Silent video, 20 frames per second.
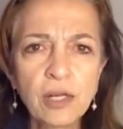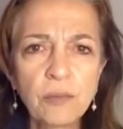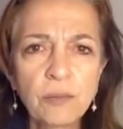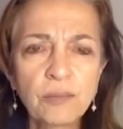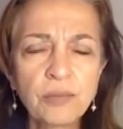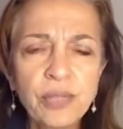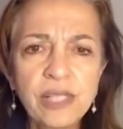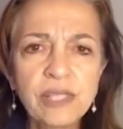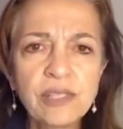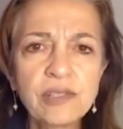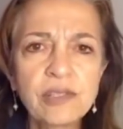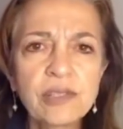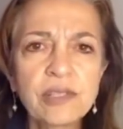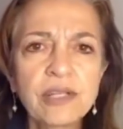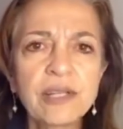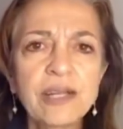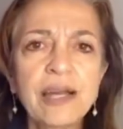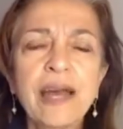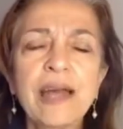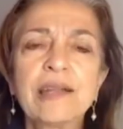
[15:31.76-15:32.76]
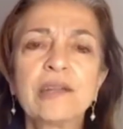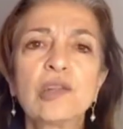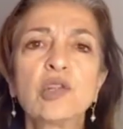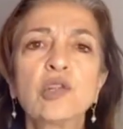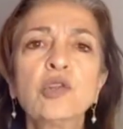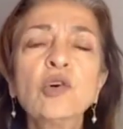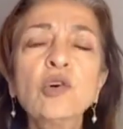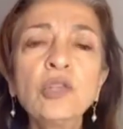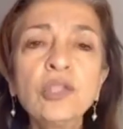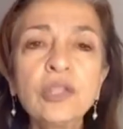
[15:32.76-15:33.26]
Please.
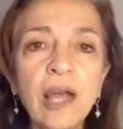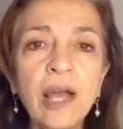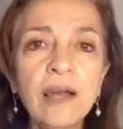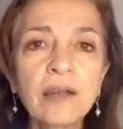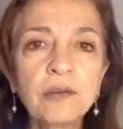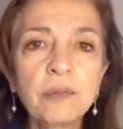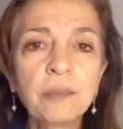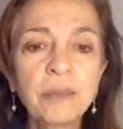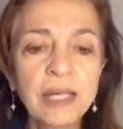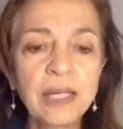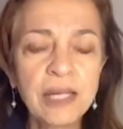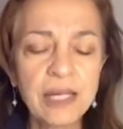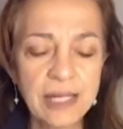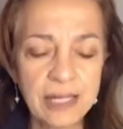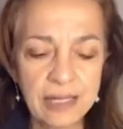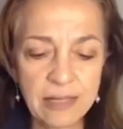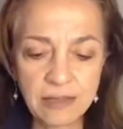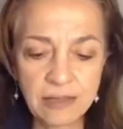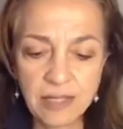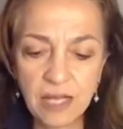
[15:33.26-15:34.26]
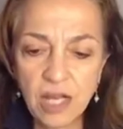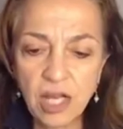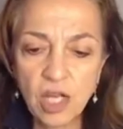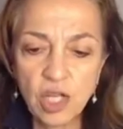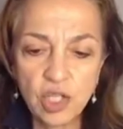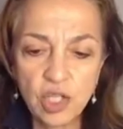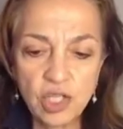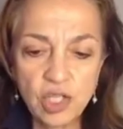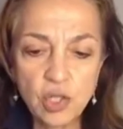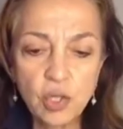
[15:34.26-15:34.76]
And looked at me and
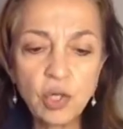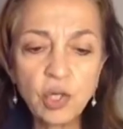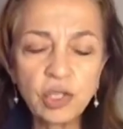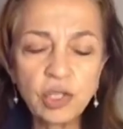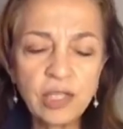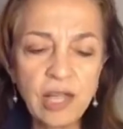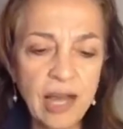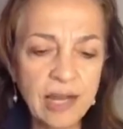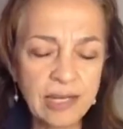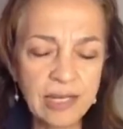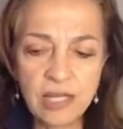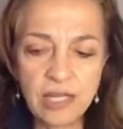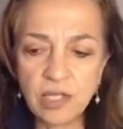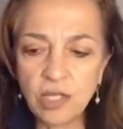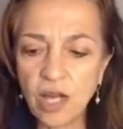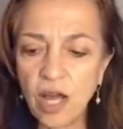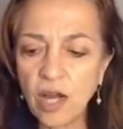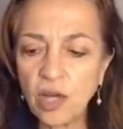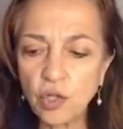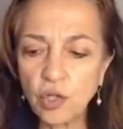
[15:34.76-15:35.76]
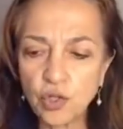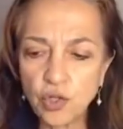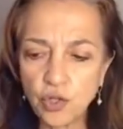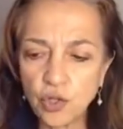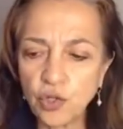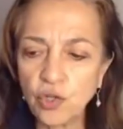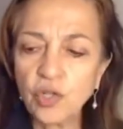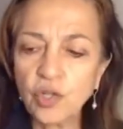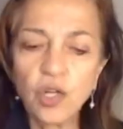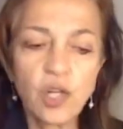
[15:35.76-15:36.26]
took that entire
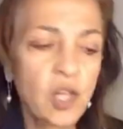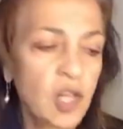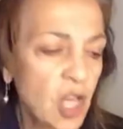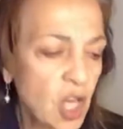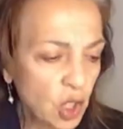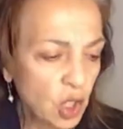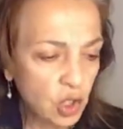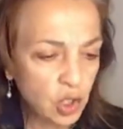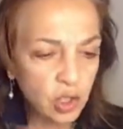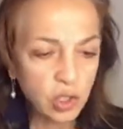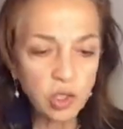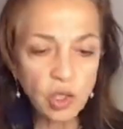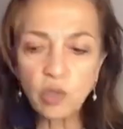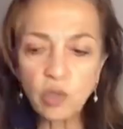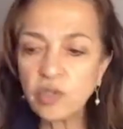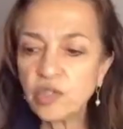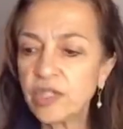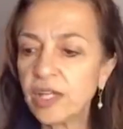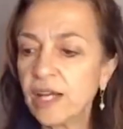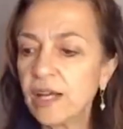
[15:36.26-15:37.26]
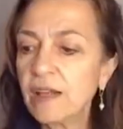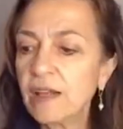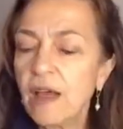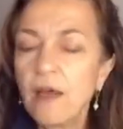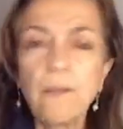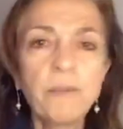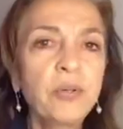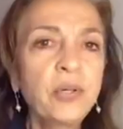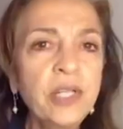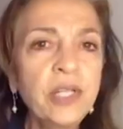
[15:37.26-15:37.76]
journal, closed it,
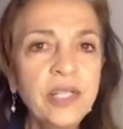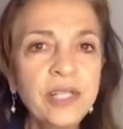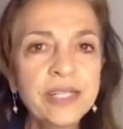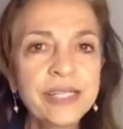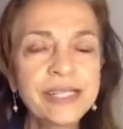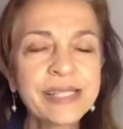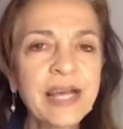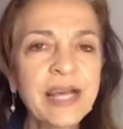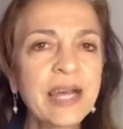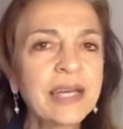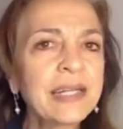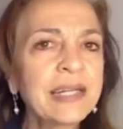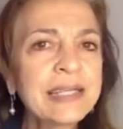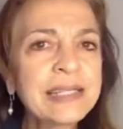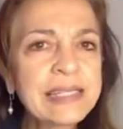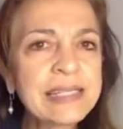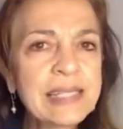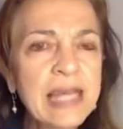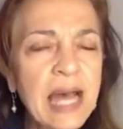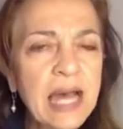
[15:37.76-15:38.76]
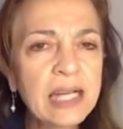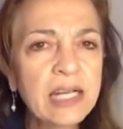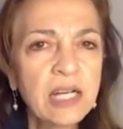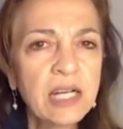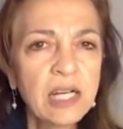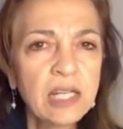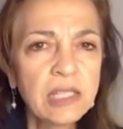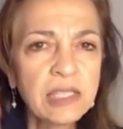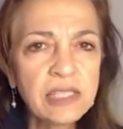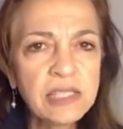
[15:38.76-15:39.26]
put it aside and said,
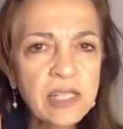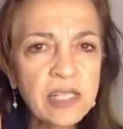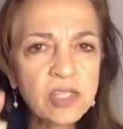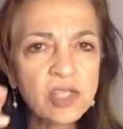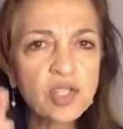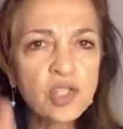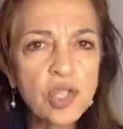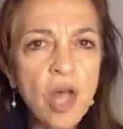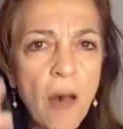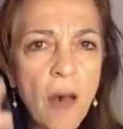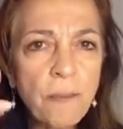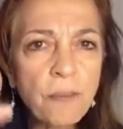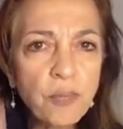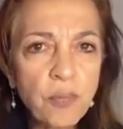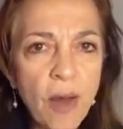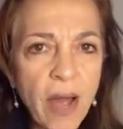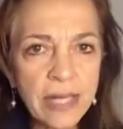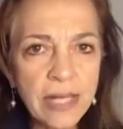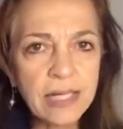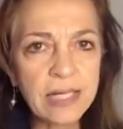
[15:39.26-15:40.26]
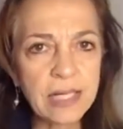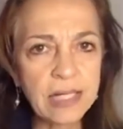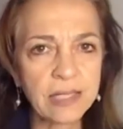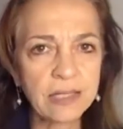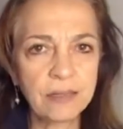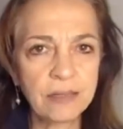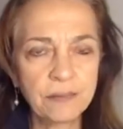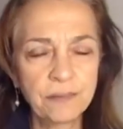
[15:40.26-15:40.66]
Liza, stop writing.